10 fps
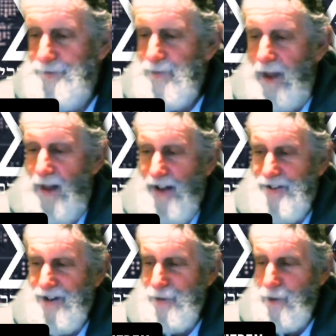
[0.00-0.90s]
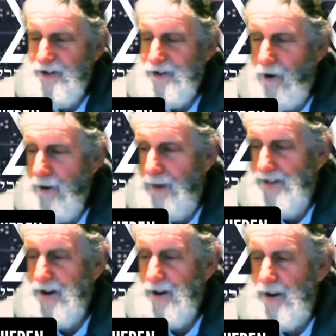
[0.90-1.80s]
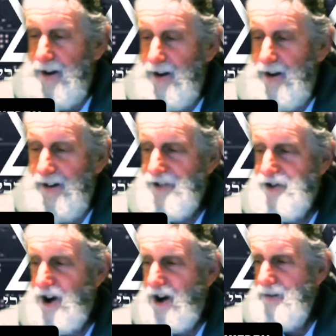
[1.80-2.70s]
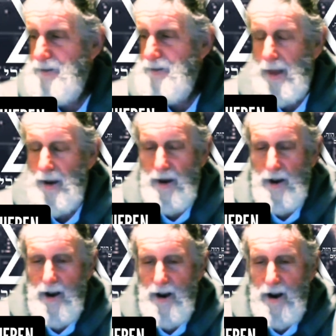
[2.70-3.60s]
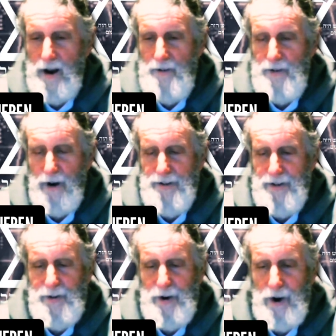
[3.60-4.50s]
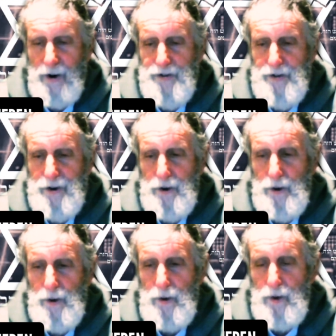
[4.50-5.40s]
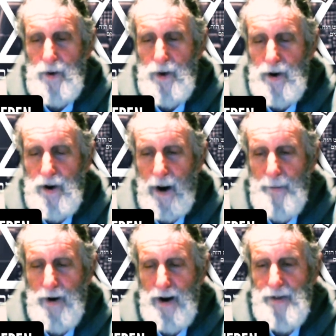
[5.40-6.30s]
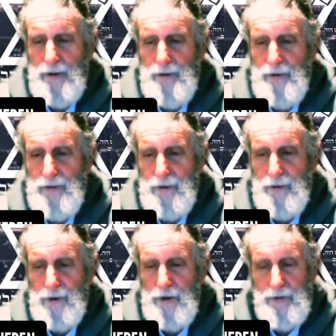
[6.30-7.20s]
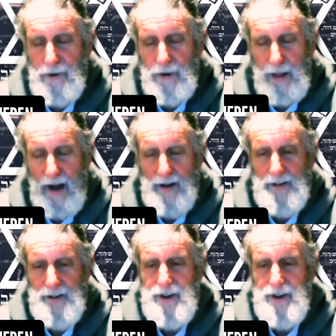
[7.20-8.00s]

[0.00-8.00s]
That's this week's Torah, basically, in a nutshell. Very difficult to comprehend for a lot of us.